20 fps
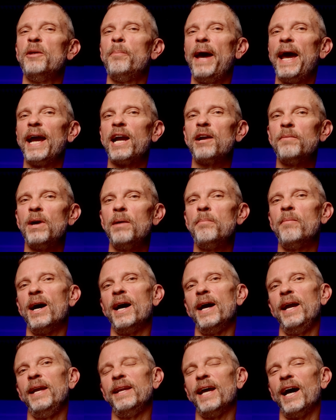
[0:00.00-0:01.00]
the back of my
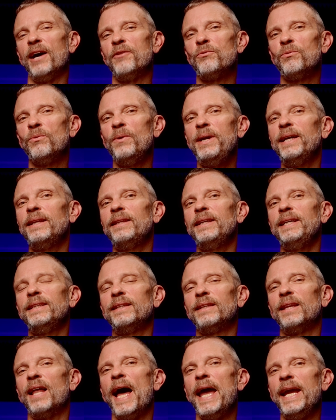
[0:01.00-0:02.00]
mind, I'd really
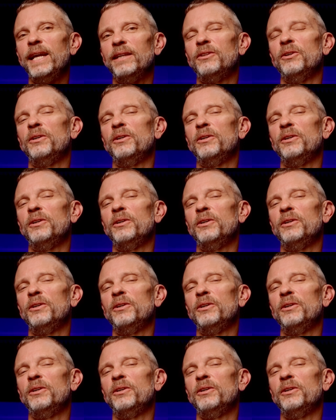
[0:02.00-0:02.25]
like